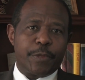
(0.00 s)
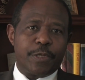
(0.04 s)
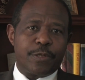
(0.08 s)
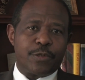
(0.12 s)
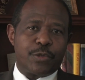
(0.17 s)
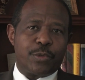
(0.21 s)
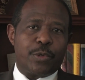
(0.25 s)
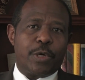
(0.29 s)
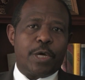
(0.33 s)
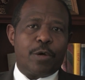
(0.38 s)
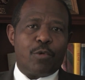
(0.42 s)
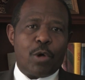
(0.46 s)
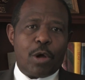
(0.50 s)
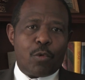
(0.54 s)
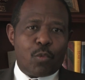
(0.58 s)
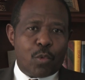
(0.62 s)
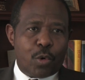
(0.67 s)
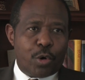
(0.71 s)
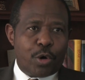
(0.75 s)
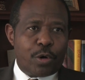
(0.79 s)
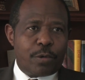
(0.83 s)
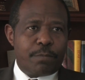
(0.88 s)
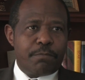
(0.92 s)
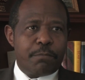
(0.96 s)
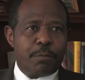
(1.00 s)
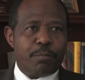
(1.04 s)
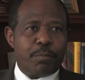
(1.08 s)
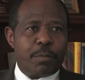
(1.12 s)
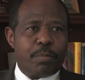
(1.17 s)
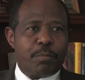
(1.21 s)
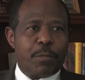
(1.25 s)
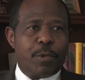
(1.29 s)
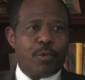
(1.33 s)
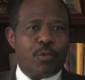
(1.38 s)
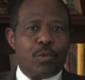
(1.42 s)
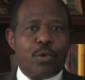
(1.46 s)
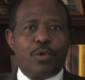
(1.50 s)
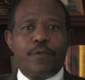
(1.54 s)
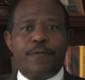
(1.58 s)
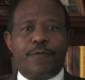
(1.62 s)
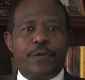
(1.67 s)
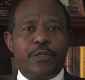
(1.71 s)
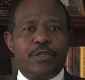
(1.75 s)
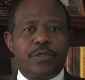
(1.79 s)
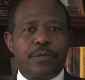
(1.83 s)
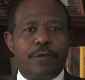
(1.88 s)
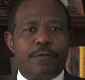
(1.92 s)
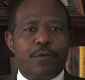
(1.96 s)
So a war,
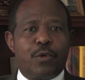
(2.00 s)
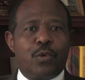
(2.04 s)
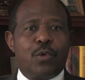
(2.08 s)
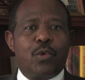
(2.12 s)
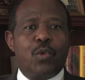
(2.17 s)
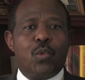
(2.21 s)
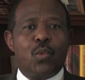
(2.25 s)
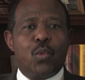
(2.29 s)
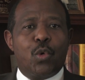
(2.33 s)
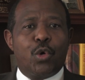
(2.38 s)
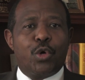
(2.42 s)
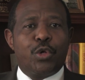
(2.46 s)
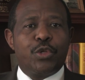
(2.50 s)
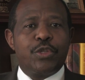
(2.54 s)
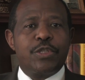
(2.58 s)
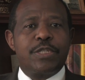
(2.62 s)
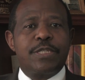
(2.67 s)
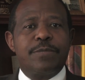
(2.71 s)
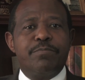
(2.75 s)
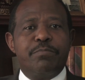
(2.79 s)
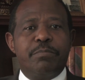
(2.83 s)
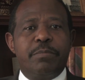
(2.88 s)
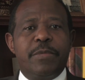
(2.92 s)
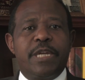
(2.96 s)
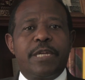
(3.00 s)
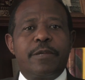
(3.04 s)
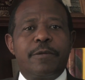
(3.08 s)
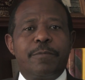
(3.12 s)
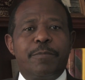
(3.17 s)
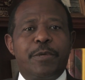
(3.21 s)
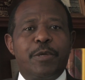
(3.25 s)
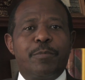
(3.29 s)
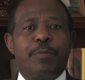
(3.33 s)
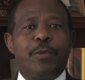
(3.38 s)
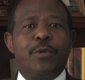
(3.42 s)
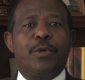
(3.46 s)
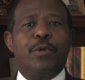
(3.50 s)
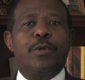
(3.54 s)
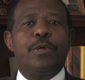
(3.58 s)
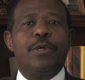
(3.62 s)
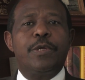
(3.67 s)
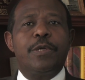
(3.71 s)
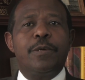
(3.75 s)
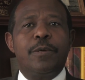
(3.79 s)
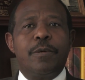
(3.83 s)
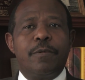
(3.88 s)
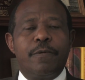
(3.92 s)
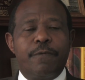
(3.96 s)
first of all, wars make people
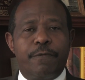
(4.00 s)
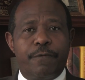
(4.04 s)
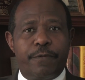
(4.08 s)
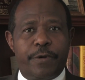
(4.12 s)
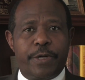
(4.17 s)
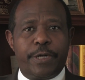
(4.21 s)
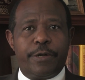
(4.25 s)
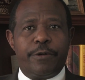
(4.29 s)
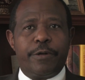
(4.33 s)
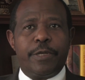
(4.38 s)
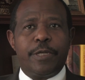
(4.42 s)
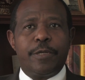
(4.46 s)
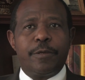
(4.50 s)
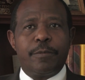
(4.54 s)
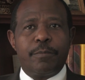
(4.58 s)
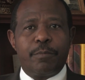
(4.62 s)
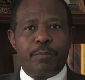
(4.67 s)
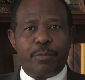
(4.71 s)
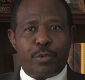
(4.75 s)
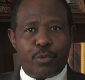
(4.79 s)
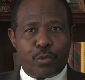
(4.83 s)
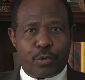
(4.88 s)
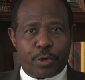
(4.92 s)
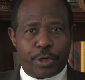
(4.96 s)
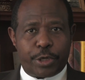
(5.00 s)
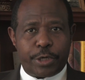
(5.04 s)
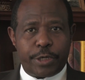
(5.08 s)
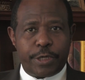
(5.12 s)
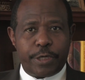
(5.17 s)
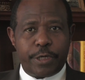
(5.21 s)
very poor.